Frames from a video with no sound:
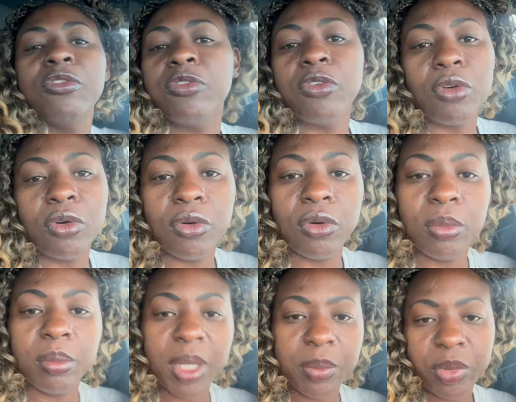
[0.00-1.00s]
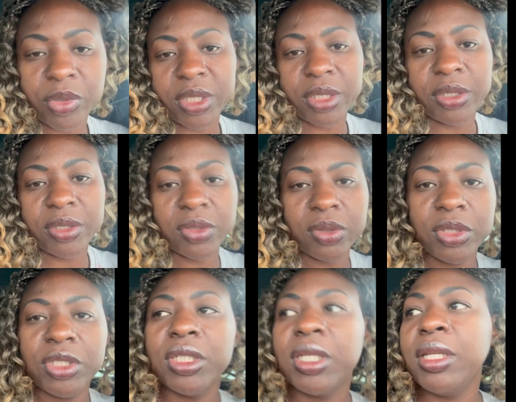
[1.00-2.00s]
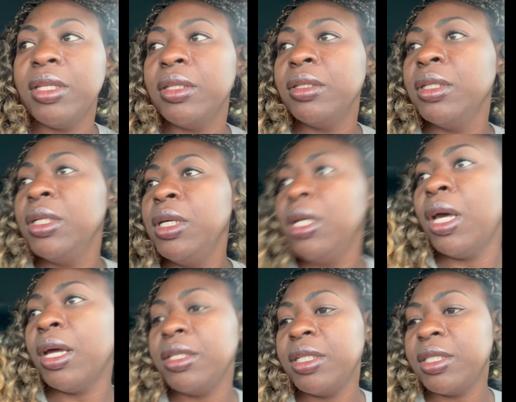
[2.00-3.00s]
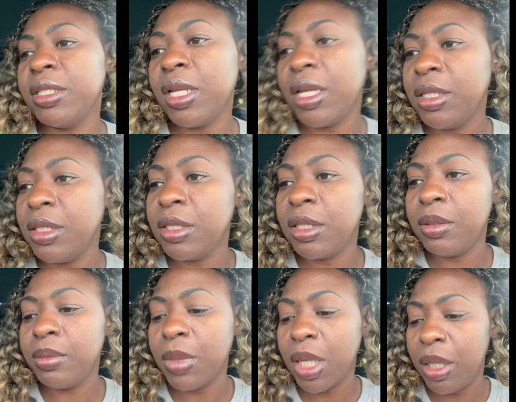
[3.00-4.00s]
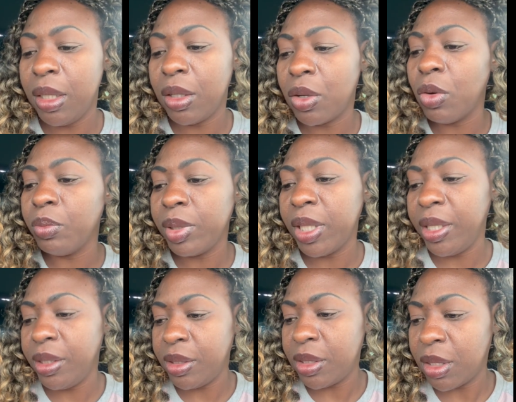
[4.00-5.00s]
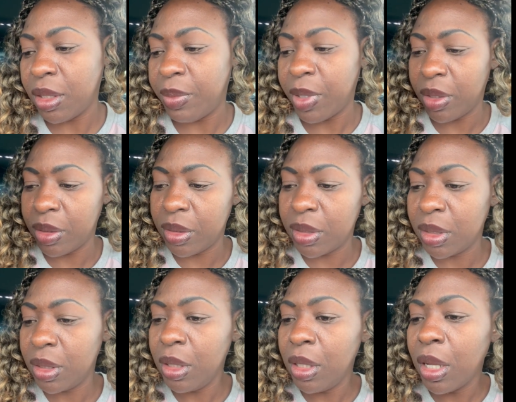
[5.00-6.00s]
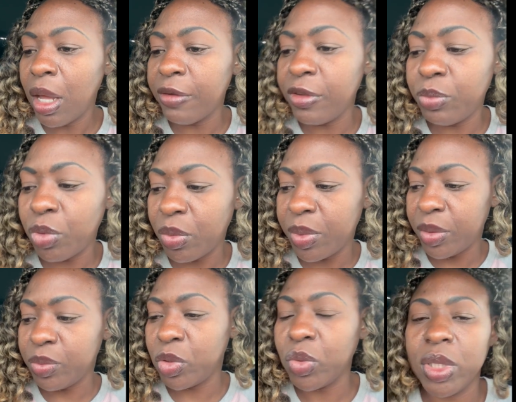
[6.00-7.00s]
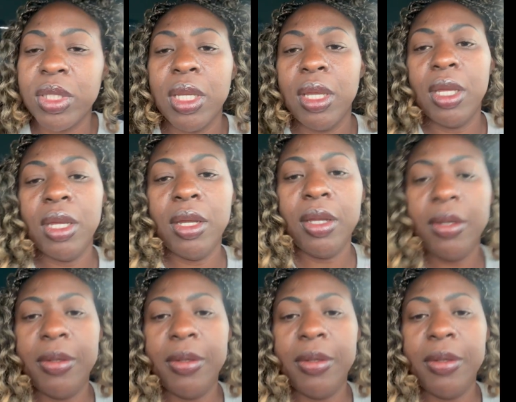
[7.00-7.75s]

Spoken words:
for my body, so she can understand my complaint about having problems with the